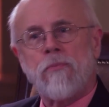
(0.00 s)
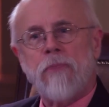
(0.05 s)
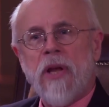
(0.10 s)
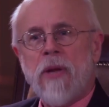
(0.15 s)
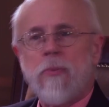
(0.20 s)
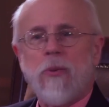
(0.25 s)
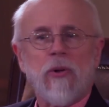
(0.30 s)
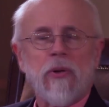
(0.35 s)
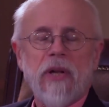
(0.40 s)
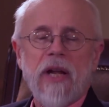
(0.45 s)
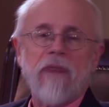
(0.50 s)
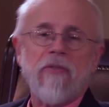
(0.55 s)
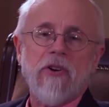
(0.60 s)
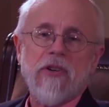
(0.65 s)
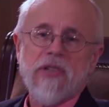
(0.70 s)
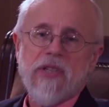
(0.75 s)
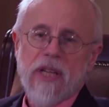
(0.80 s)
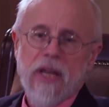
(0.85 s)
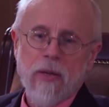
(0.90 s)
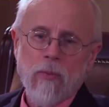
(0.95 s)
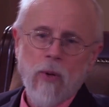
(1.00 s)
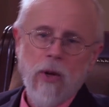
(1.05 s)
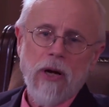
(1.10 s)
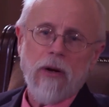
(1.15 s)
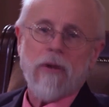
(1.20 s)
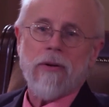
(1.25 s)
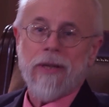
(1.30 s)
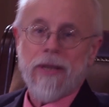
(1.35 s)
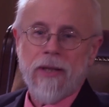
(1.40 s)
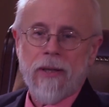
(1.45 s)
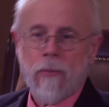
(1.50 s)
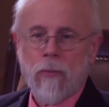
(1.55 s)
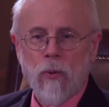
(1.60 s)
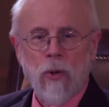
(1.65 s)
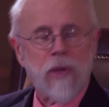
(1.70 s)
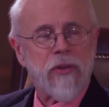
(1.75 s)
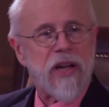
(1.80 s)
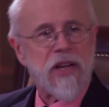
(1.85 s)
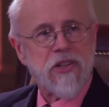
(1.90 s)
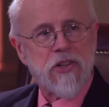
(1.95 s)
people never said,
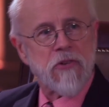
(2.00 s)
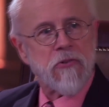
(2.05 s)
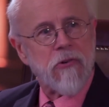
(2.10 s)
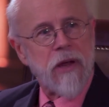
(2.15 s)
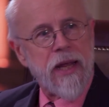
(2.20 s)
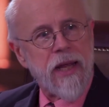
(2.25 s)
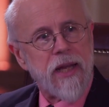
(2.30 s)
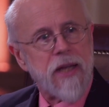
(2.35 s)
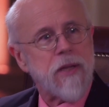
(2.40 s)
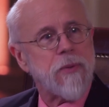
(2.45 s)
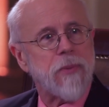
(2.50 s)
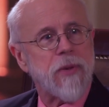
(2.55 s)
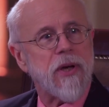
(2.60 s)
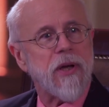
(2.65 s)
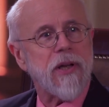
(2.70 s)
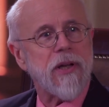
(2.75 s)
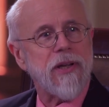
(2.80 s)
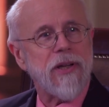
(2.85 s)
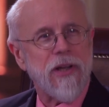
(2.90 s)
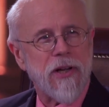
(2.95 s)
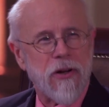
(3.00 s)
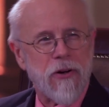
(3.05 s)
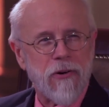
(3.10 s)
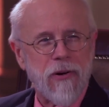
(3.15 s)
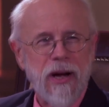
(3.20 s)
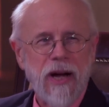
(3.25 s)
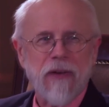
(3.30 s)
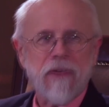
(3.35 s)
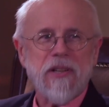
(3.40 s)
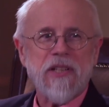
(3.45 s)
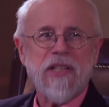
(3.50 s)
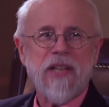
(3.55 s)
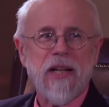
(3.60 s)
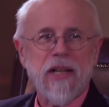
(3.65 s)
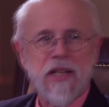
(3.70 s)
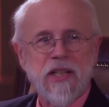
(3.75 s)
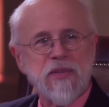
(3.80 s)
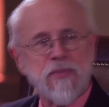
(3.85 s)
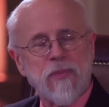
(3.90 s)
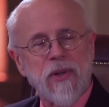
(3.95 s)
well, that's great, but how does
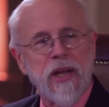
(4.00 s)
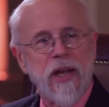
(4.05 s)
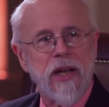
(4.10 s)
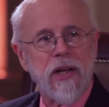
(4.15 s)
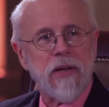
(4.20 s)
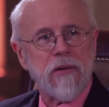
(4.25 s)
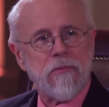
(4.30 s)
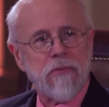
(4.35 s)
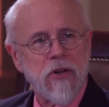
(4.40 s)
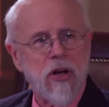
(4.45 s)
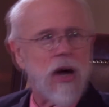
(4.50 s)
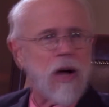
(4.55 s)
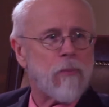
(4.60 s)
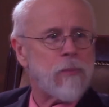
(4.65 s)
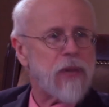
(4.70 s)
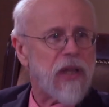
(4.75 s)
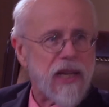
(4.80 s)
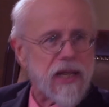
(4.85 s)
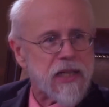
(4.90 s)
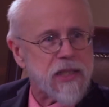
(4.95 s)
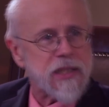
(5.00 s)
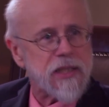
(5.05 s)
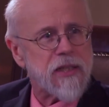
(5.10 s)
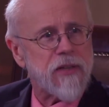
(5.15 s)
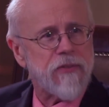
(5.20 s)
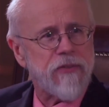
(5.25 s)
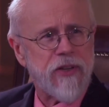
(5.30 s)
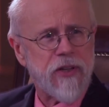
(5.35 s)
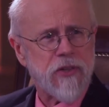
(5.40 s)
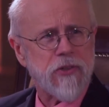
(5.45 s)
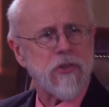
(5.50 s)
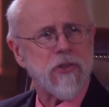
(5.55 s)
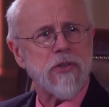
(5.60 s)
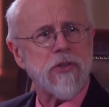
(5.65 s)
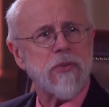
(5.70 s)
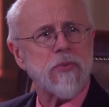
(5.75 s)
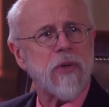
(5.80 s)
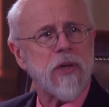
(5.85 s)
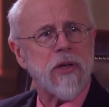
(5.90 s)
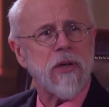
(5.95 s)
that explain complex
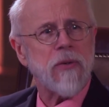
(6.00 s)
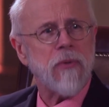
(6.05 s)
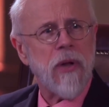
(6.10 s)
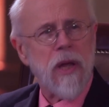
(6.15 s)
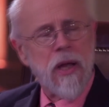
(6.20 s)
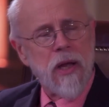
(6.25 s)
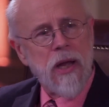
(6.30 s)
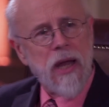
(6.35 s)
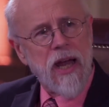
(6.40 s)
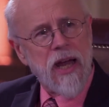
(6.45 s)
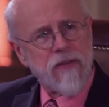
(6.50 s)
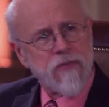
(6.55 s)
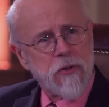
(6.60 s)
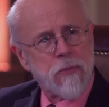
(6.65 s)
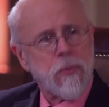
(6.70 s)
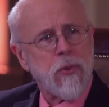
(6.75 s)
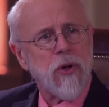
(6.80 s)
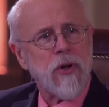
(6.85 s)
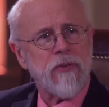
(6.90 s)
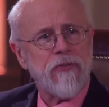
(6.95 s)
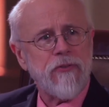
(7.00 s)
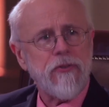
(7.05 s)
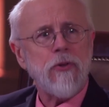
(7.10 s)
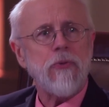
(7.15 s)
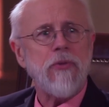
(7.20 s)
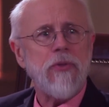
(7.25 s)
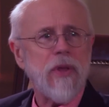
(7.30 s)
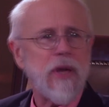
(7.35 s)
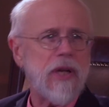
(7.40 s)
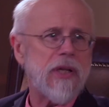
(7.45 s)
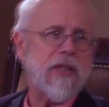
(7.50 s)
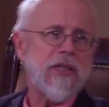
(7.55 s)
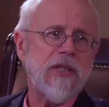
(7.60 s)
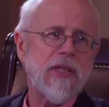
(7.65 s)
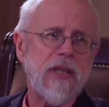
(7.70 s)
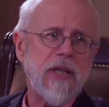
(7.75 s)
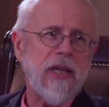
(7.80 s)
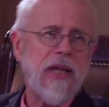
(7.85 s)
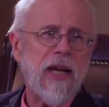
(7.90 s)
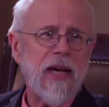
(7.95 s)
features when you have to put a few things
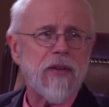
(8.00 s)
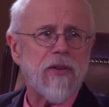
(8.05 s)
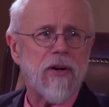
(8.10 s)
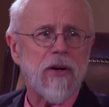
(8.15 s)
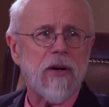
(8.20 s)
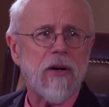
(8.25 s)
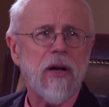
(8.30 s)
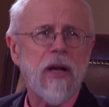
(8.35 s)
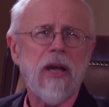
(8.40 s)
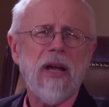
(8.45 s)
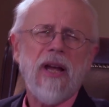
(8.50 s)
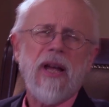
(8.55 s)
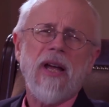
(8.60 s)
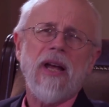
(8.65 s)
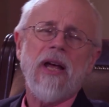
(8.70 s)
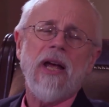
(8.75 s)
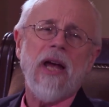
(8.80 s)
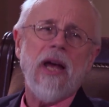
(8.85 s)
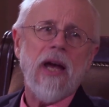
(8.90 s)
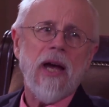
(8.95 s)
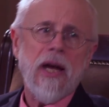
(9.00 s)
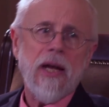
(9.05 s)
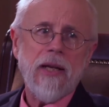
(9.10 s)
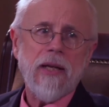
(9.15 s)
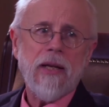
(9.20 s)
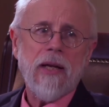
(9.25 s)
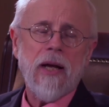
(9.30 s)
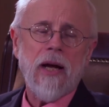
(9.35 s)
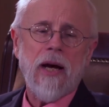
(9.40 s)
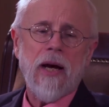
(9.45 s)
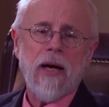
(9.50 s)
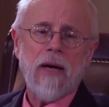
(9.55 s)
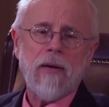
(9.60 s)
together? And